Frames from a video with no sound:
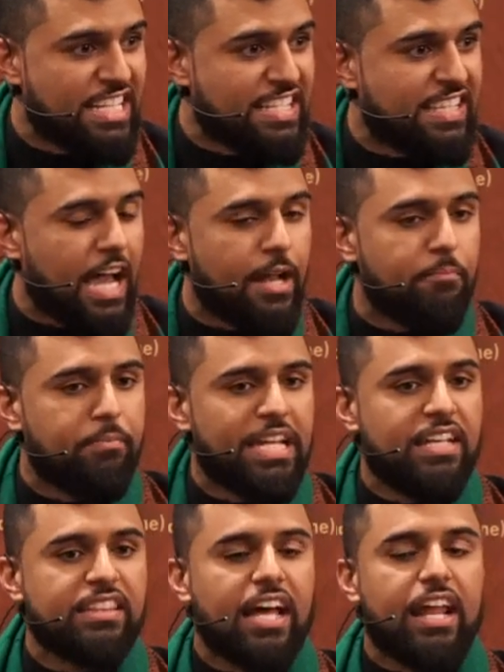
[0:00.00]
Does that
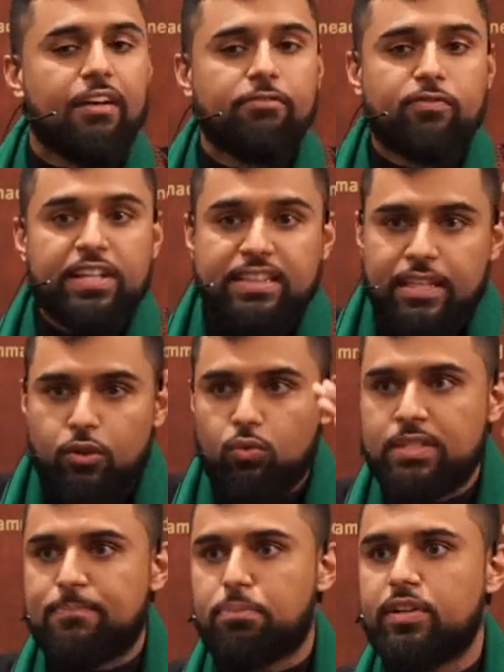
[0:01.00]
mean that everything
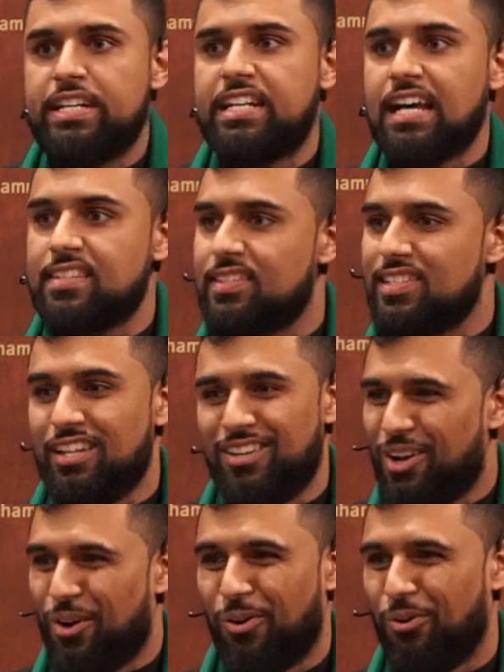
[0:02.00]
was
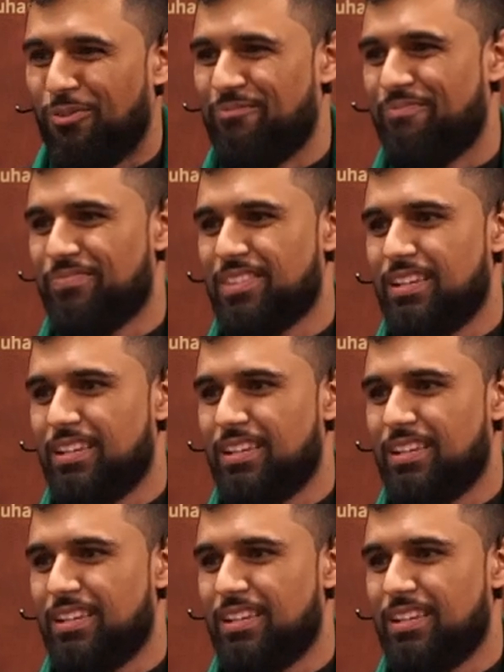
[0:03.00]
predestined? No.